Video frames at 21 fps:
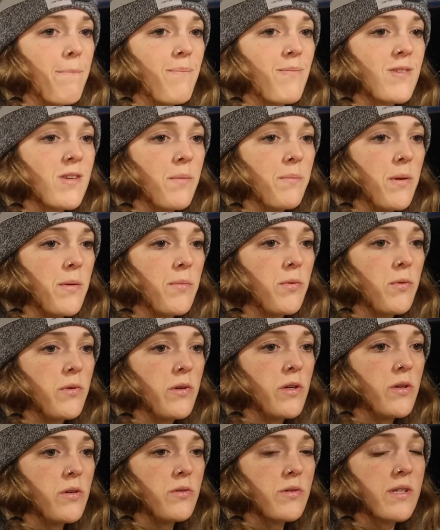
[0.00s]
Some people
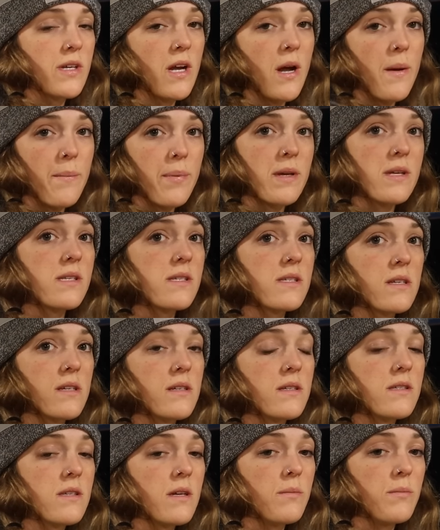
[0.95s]
will use a compass.
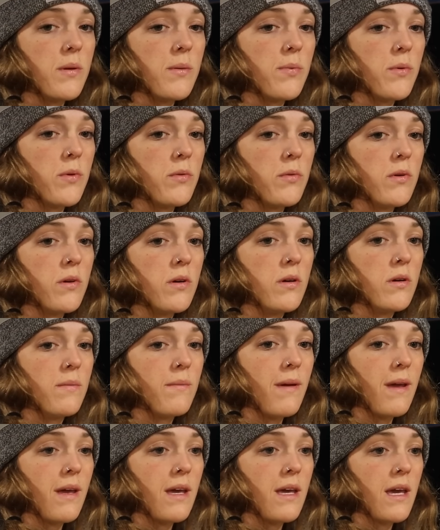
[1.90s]
Some people will
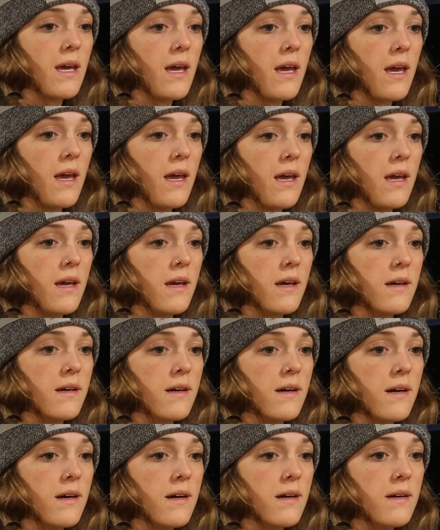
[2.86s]
make a
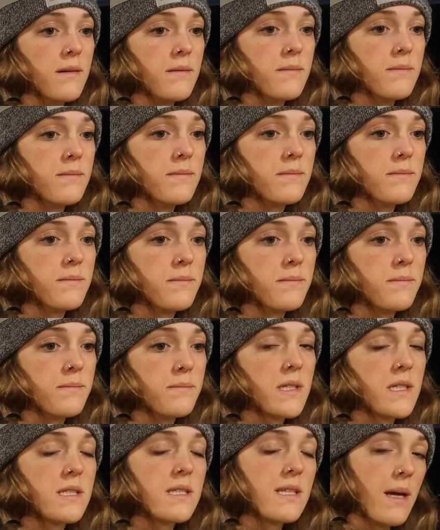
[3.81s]

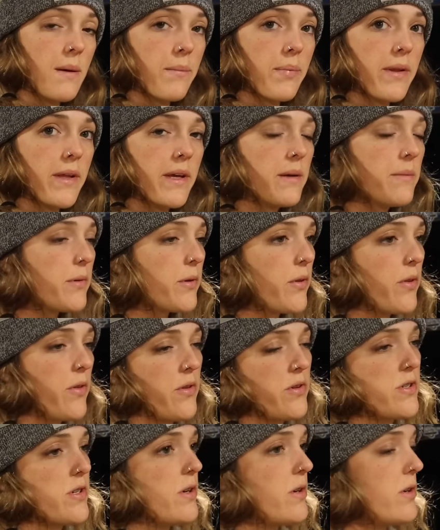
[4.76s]
template. Both of
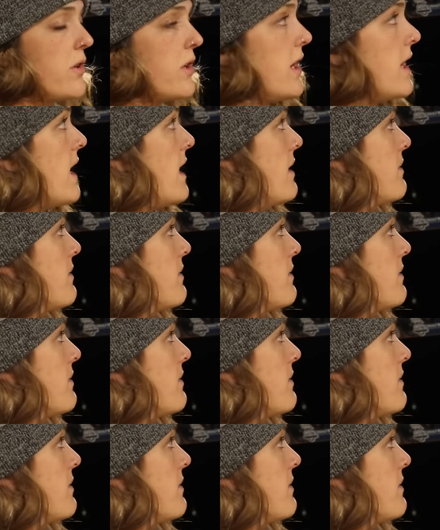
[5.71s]
those are great